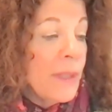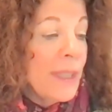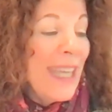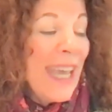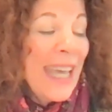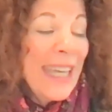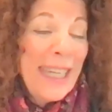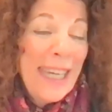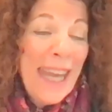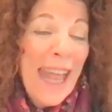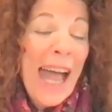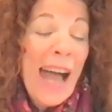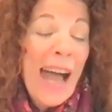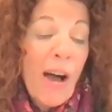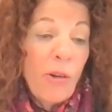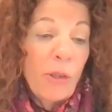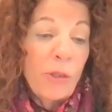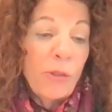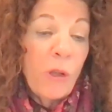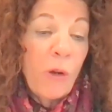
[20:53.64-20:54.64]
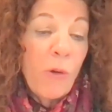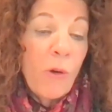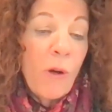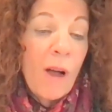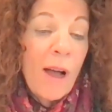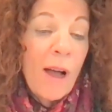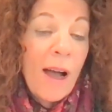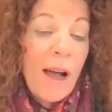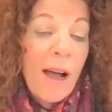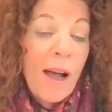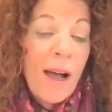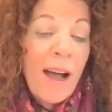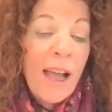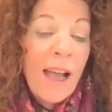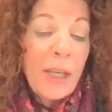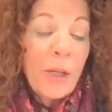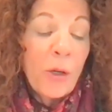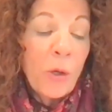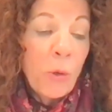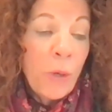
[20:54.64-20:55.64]
get it out. So
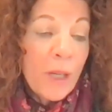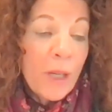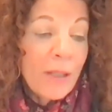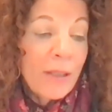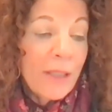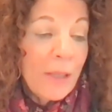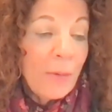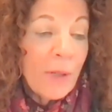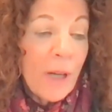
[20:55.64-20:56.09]
I quickly,